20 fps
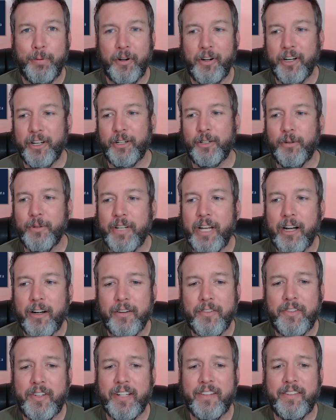political
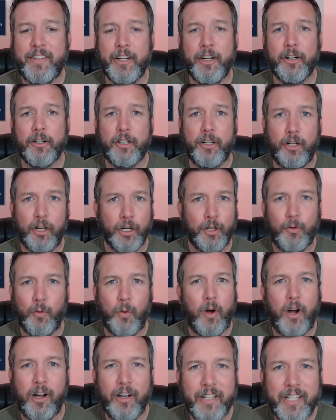narrative considered good
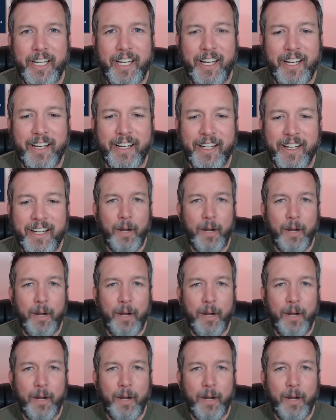quality?